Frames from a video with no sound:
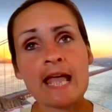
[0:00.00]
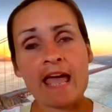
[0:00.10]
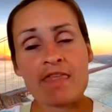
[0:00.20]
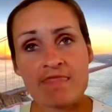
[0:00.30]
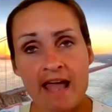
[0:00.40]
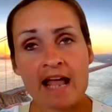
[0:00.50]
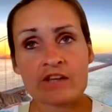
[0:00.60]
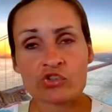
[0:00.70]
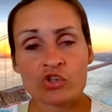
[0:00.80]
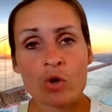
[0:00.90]
And that
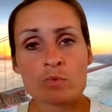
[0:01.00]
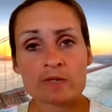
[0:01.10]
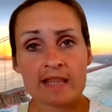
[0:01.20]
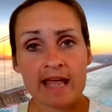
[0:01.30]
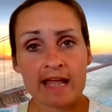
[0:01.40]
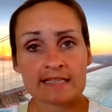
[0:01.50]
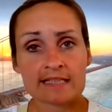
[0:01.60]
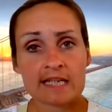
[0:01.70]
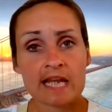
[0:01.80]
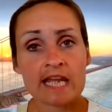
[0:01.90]
has shown that
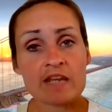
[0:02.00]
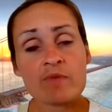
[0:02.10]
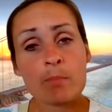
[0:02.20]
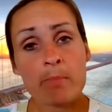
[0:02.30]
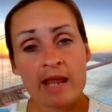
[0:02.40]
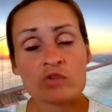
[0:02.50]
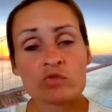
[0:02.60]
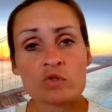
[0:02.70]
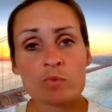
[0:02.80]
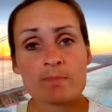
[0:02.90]
even
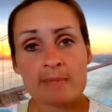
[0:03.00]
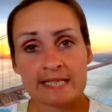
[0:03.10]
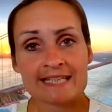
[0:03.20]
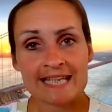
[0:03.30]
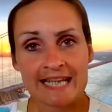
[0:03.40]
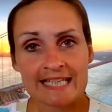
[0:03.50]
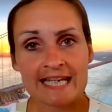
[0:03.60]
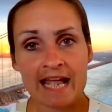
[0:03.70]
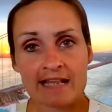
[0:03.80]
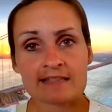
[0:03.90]
patients with metastatic
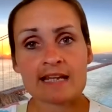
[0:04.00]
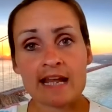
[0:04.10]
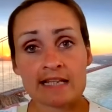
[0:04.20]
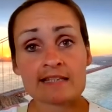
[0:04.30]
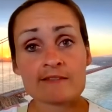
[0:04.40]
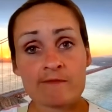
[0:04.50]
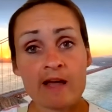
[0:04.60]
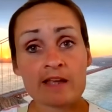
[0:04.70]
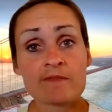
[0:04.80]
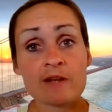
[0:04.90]
cancer can
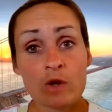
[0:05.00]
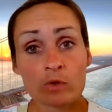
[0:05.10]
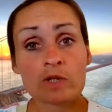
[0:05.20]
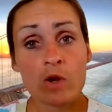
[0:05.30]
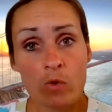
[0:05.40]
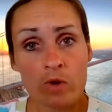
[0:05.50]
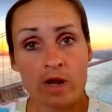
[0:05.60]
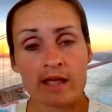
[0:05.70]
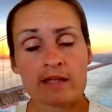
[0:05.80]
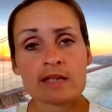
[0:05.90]
survive a lot
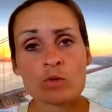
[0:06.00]
longer